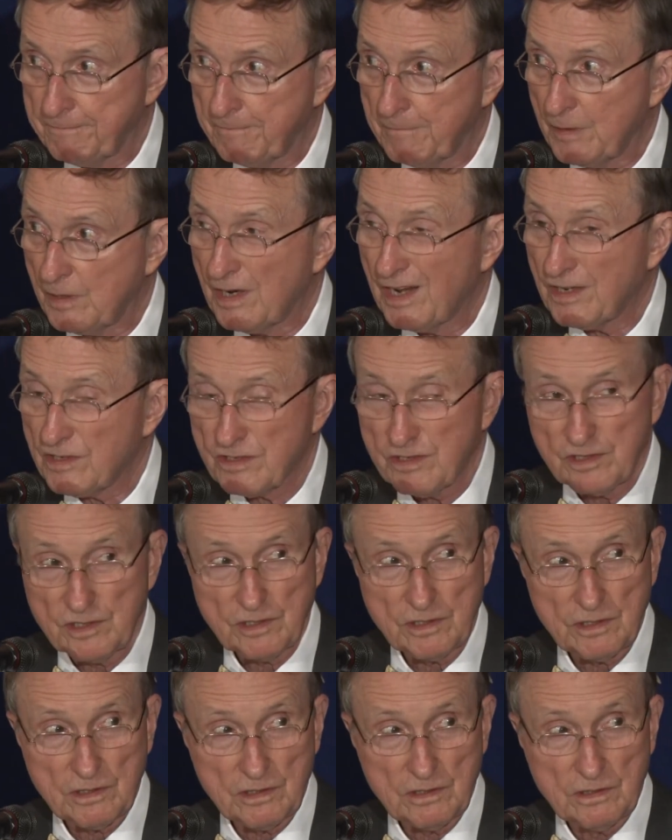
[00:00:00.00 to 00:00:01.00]
But
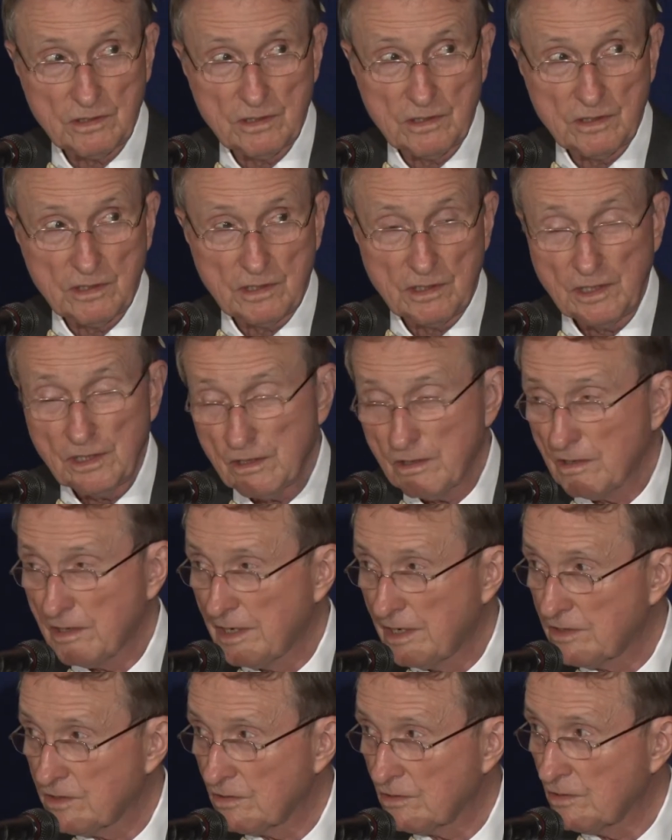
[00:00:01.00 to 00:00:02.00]
actually,
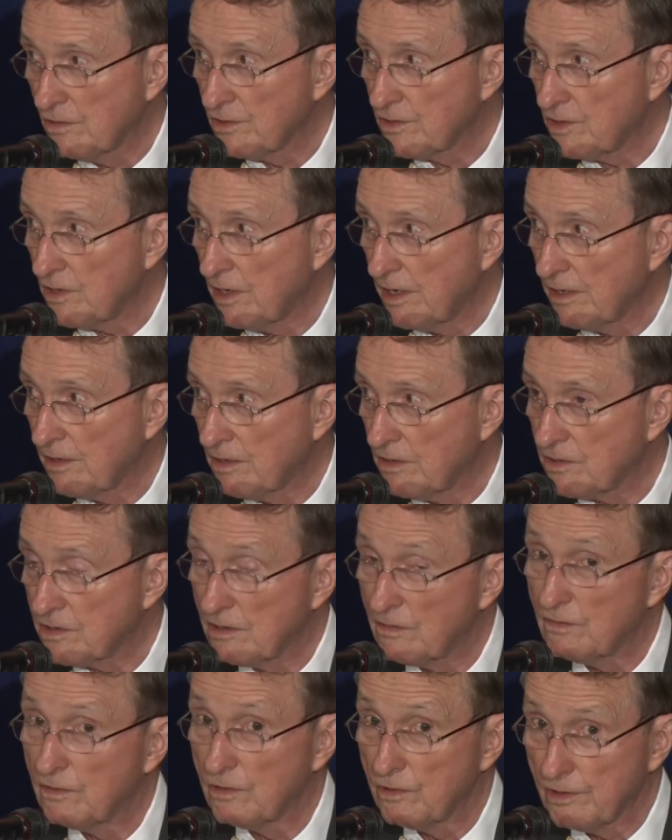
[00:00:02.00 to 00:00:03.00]
ecological scientists
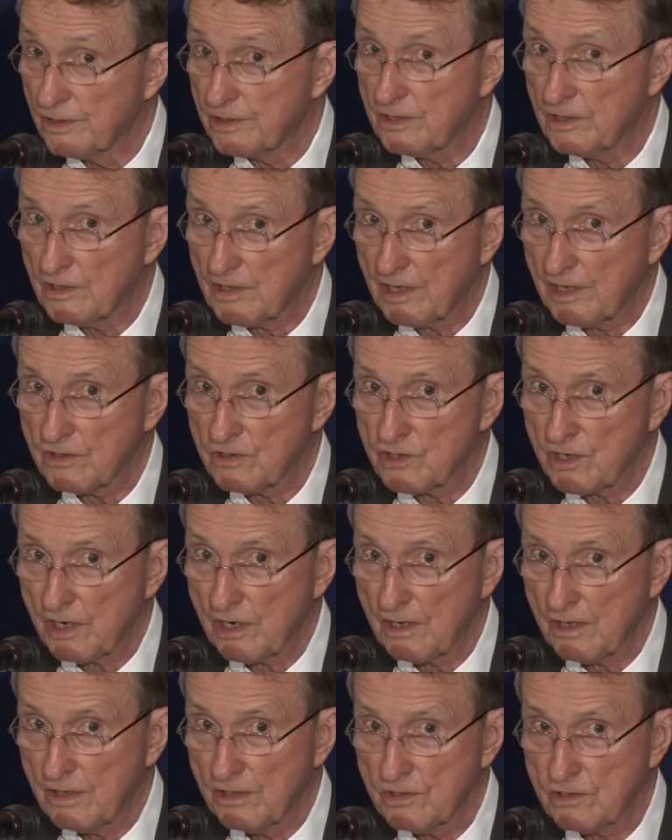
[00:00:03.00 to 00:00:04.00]
have looked at that
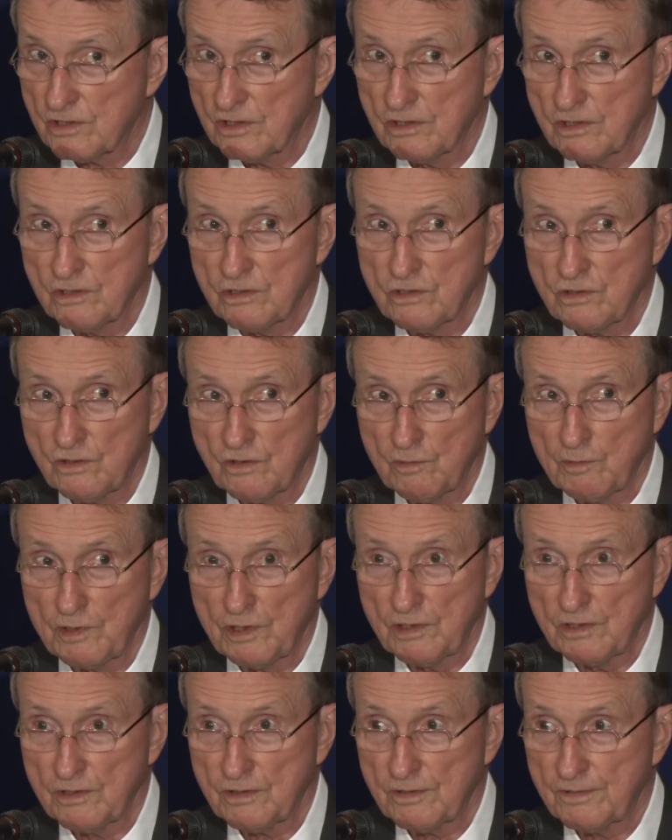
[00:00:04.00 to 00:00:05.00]
challenge and
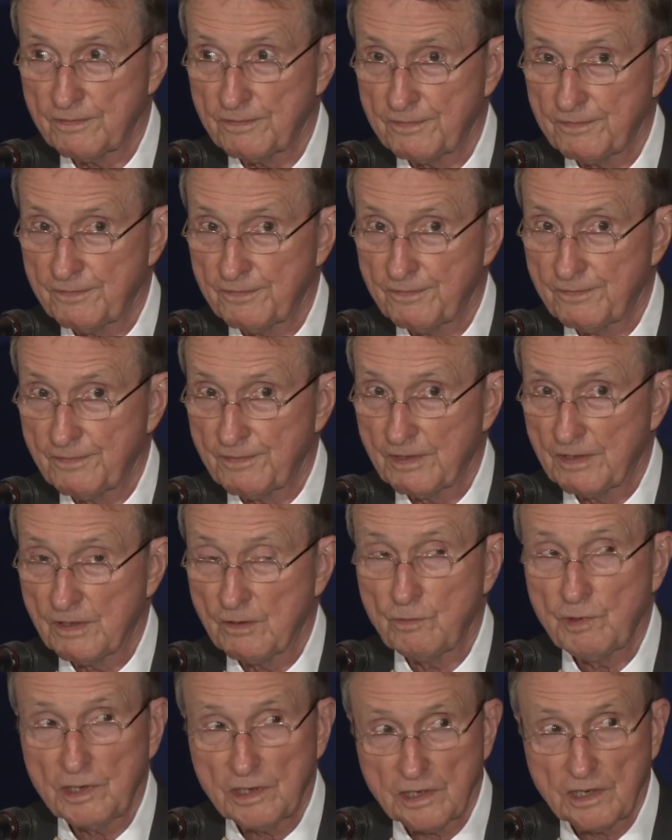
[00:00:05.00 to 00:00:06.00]
determined
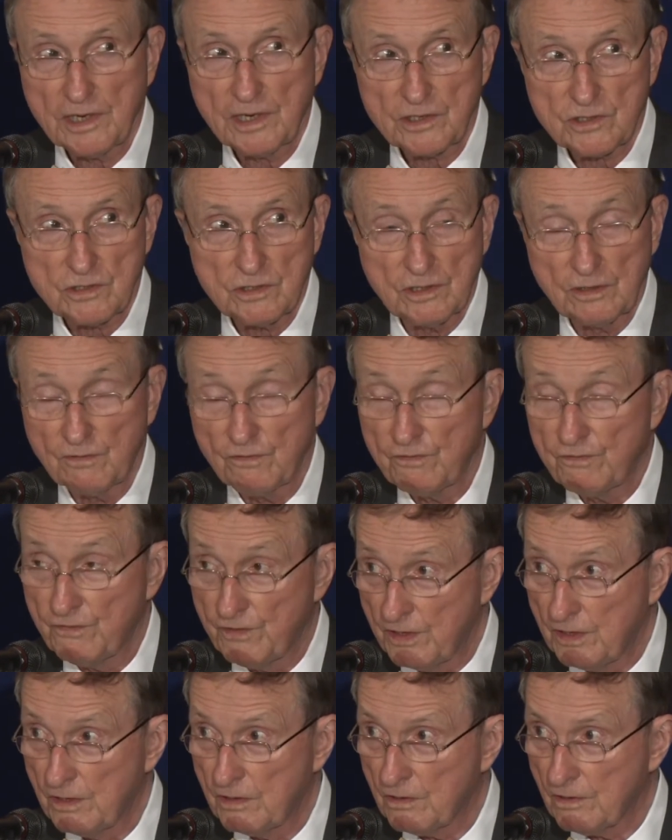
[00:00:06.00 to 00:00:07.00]
we can actually
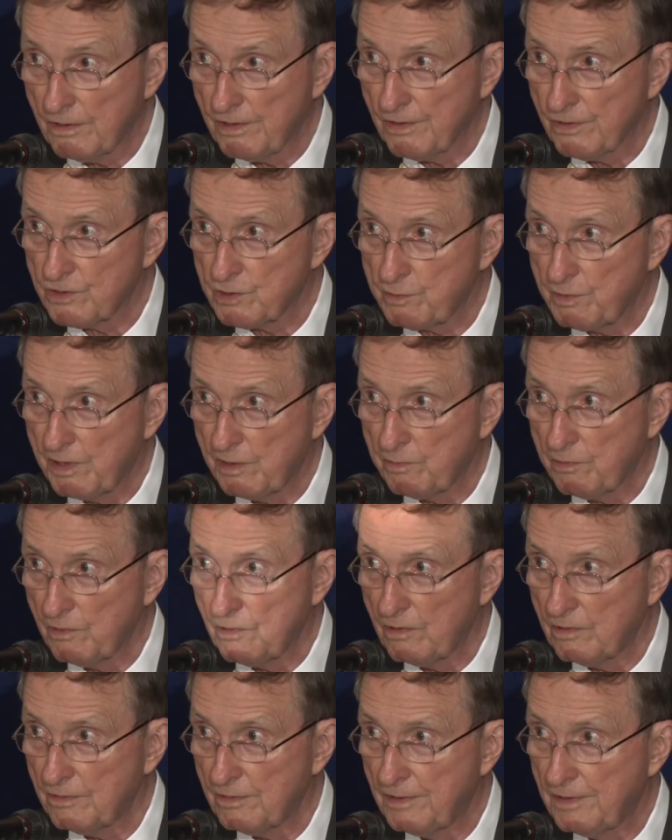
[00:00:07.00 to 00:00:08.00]
feed all those
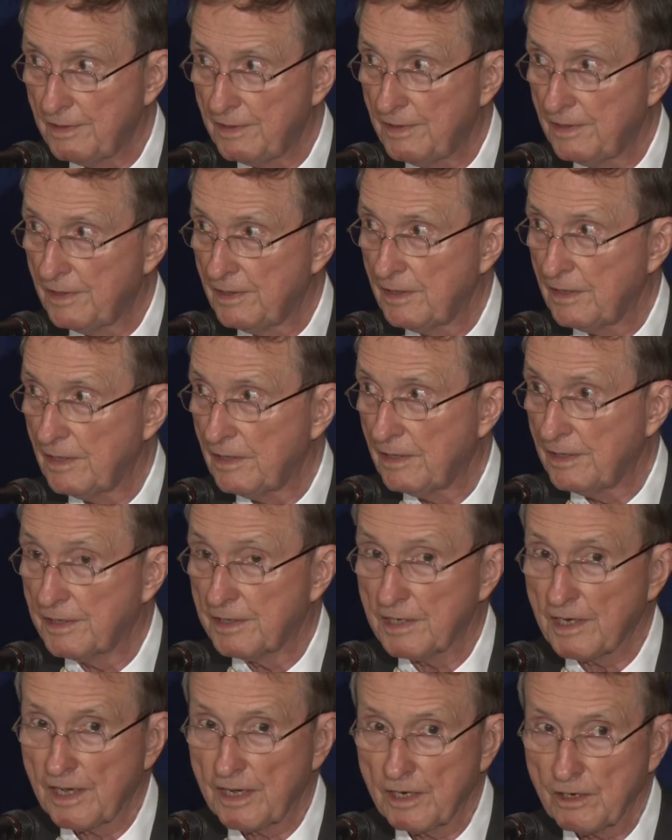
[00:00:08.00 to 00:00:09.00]
people
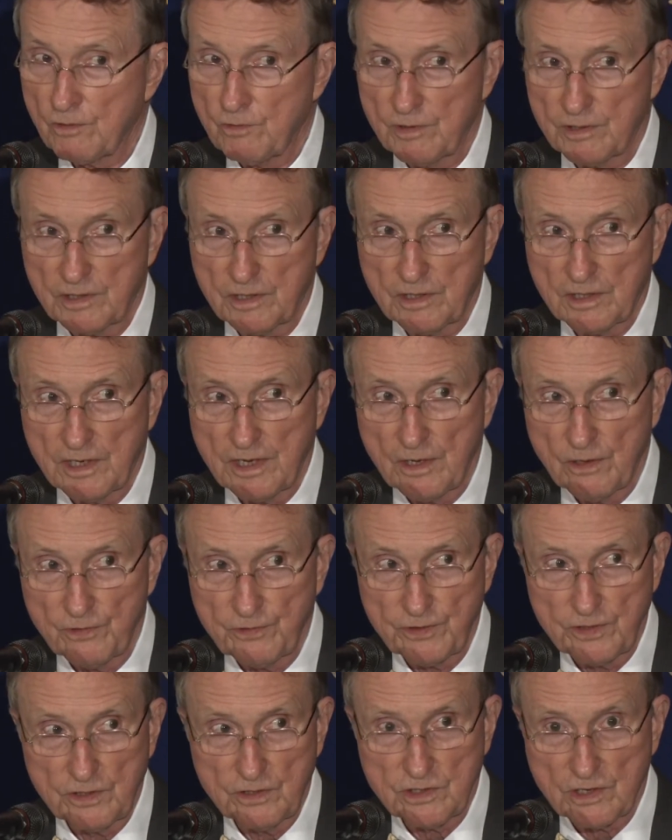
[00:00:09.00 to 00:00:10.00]
an adequate and
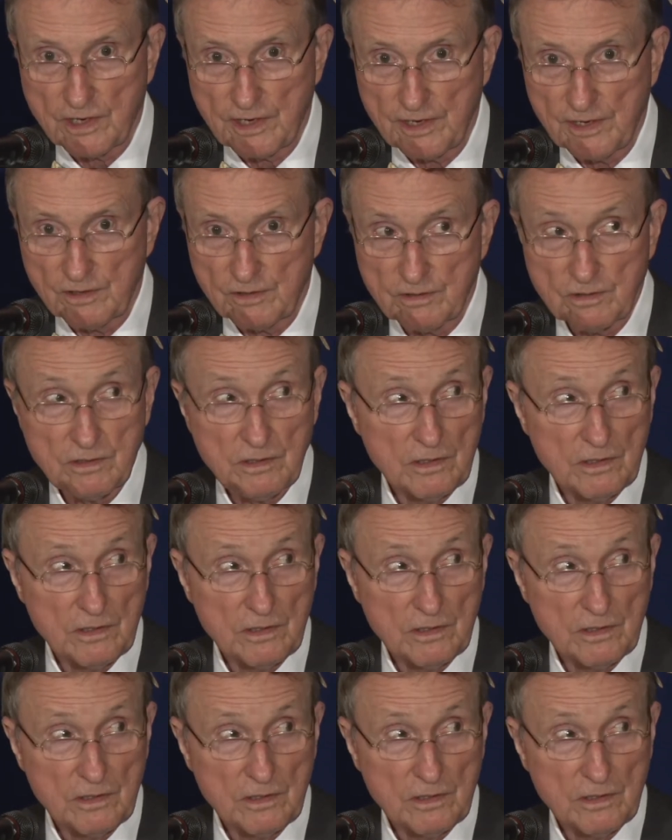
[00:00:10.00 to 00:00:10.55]
healthy diet